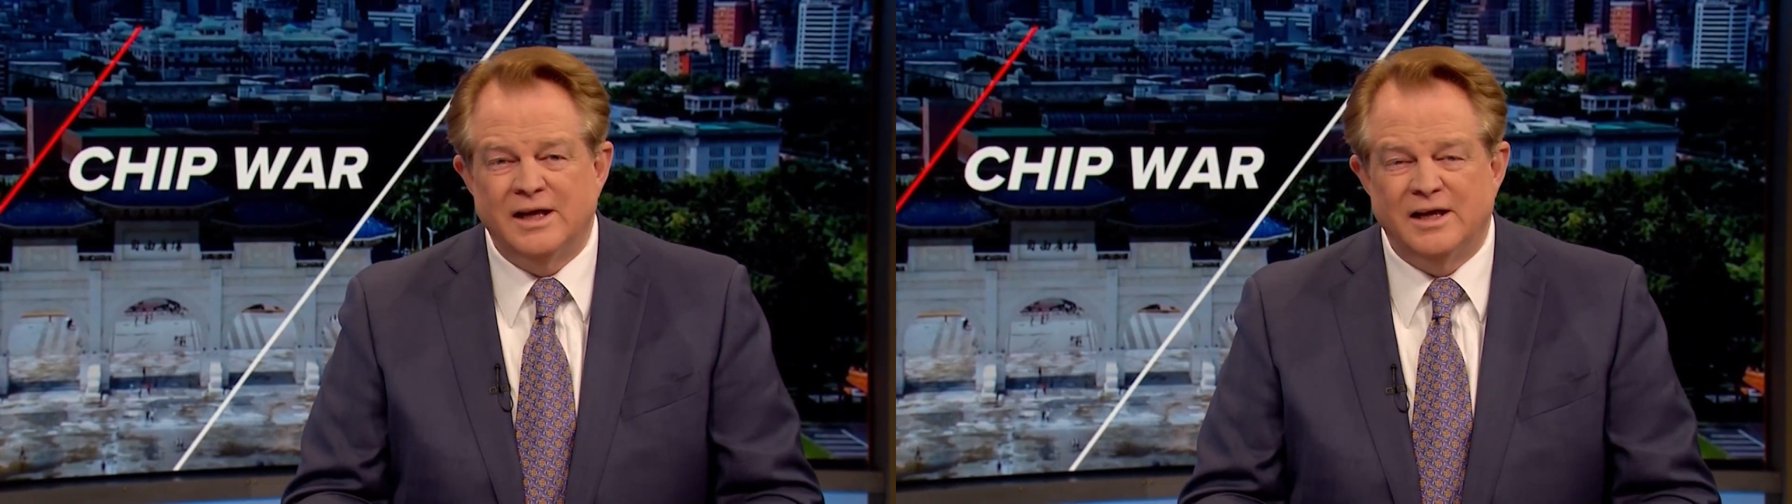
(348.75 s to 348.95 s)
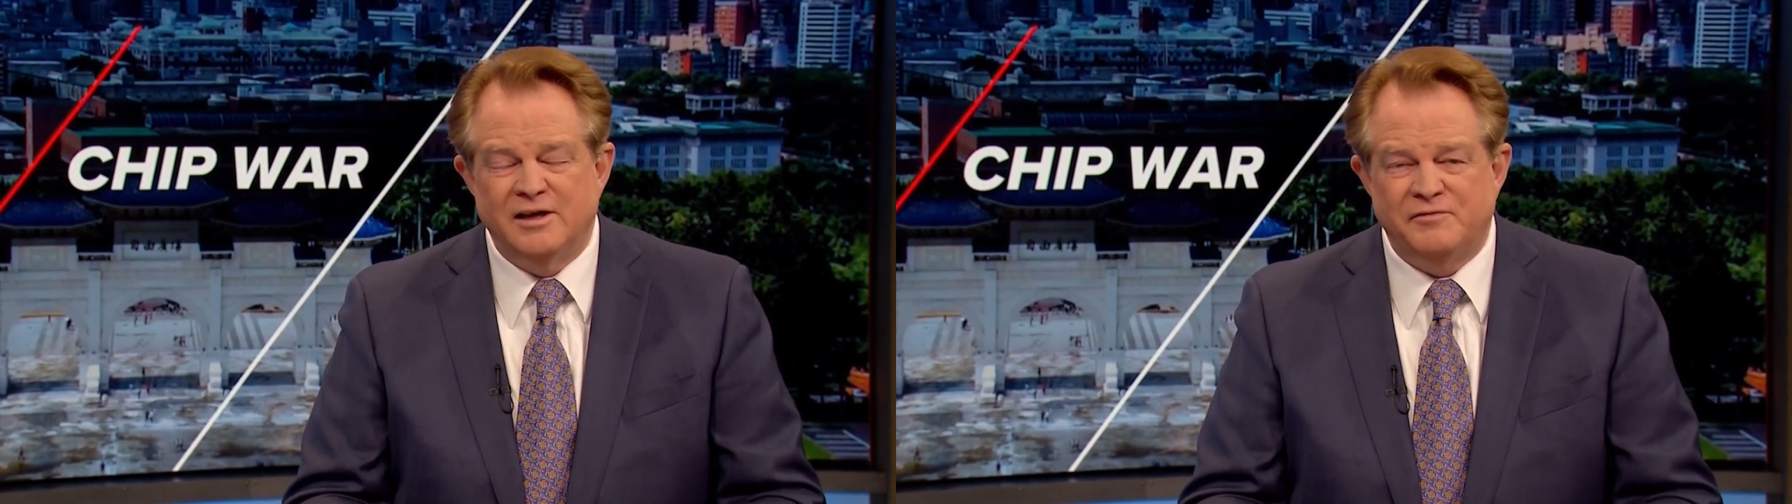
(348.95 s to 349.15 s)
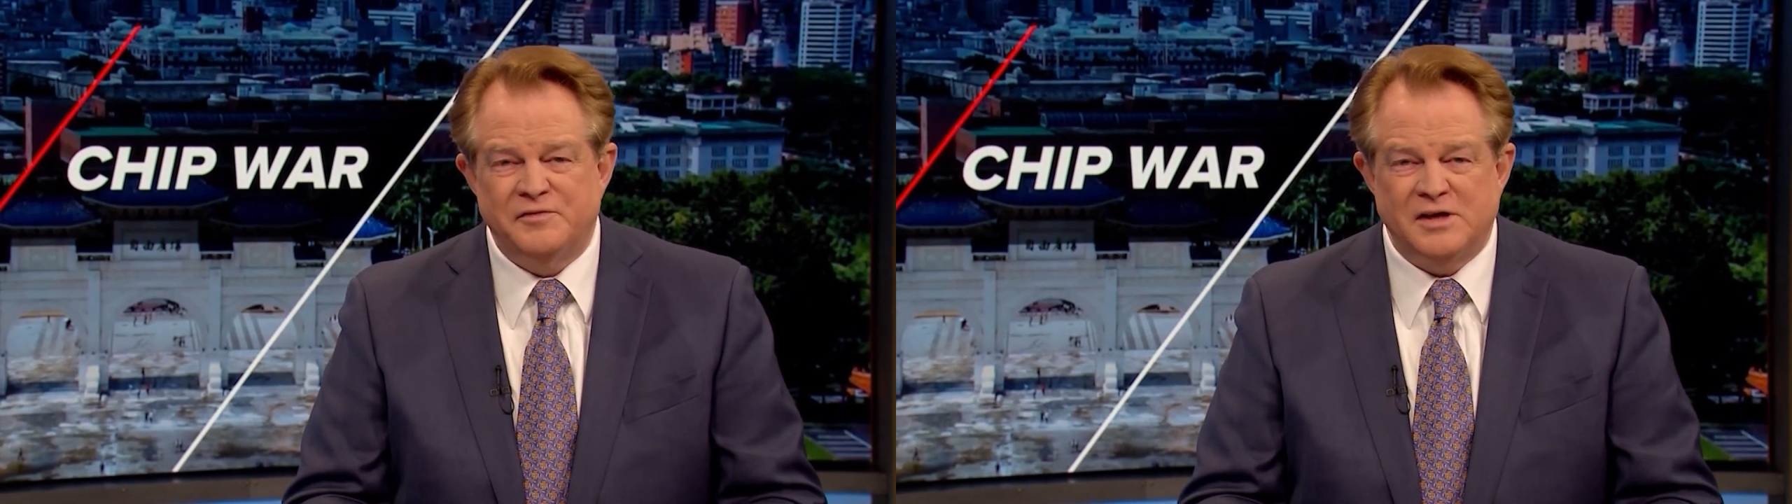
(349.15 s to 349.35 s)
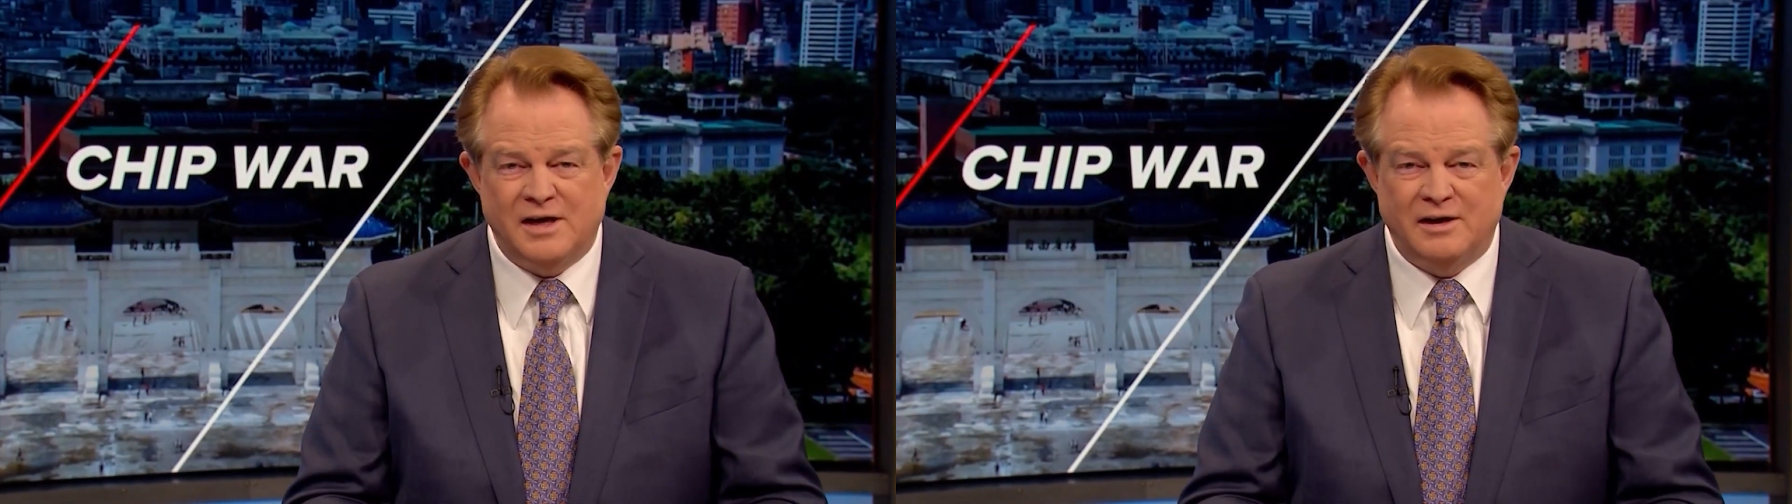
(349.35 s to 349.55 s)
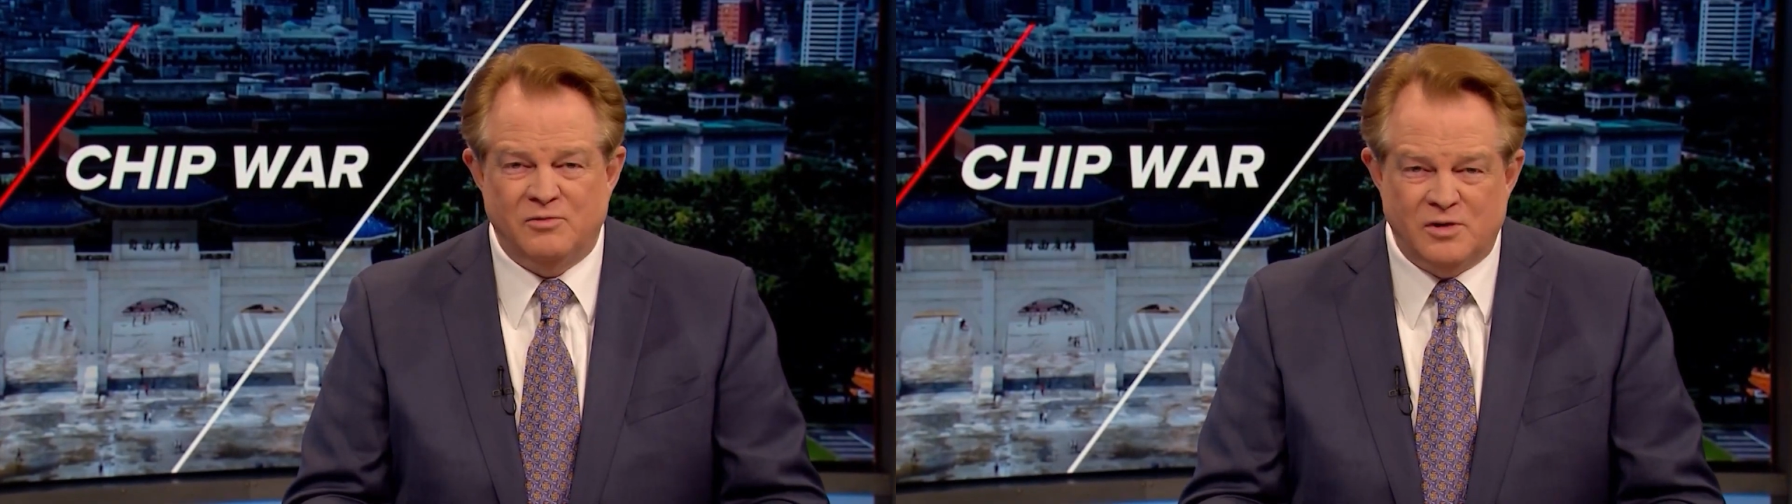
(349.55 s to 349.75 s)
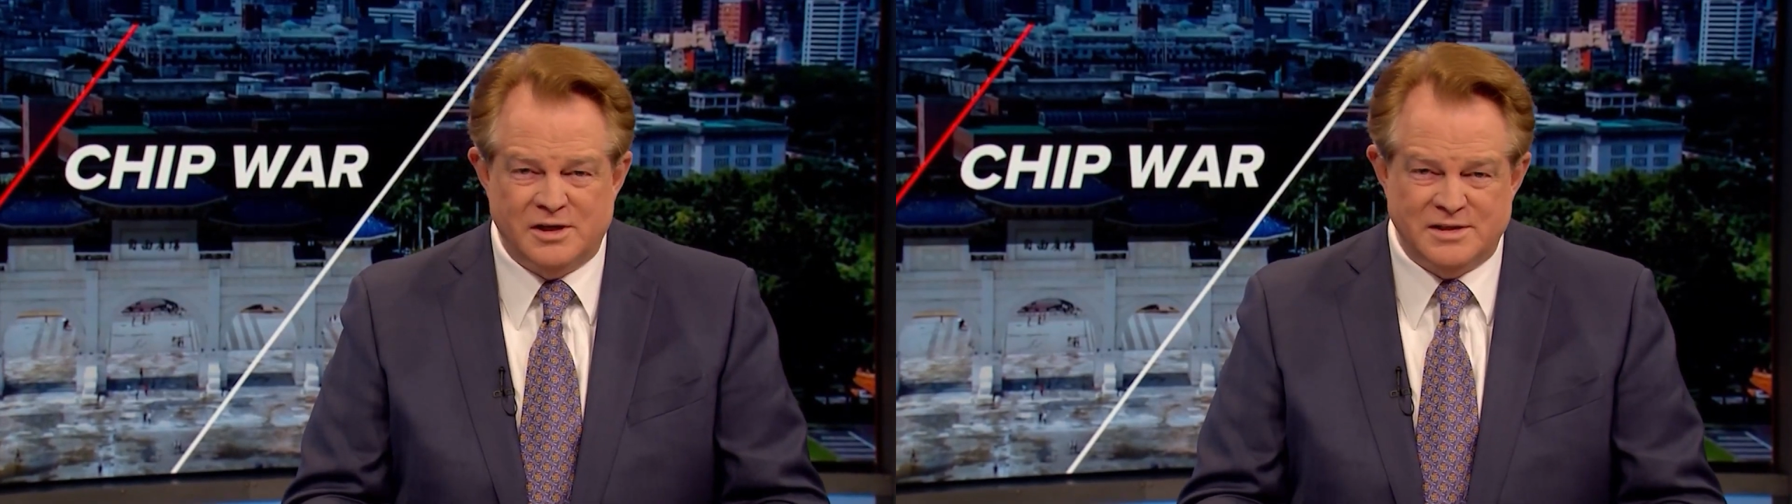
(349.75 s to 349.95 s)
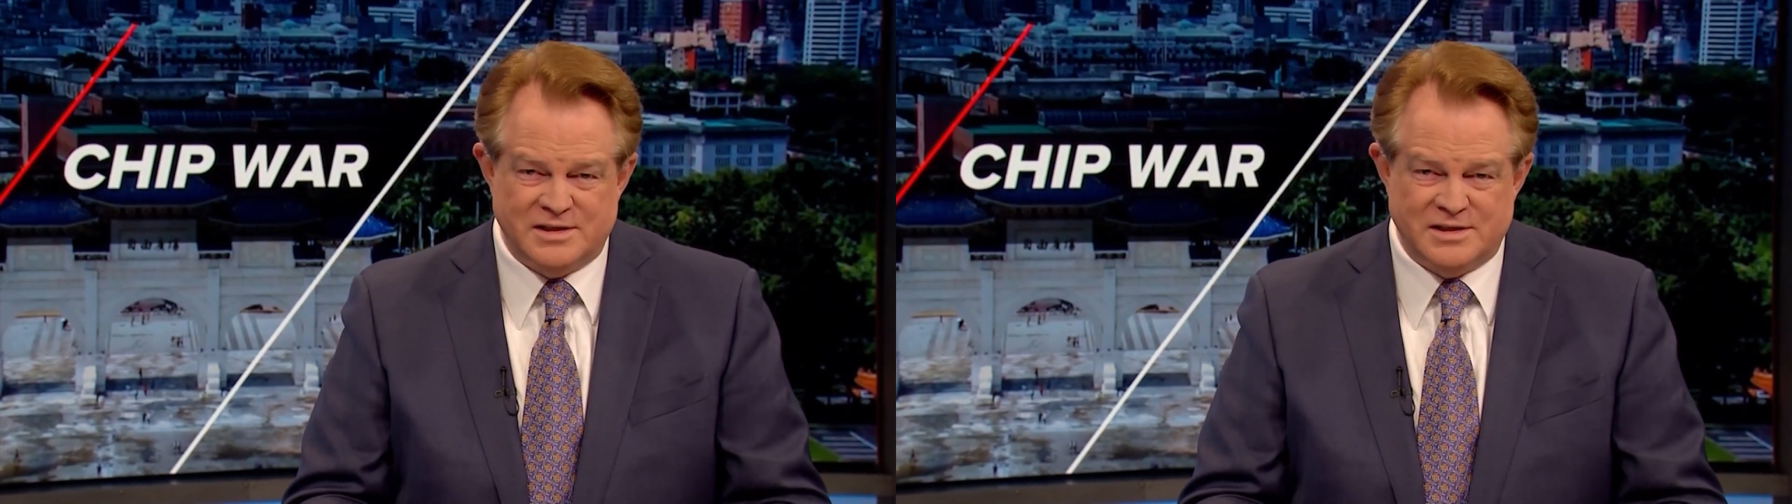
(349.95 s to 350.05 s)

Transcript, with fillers: If Taiwan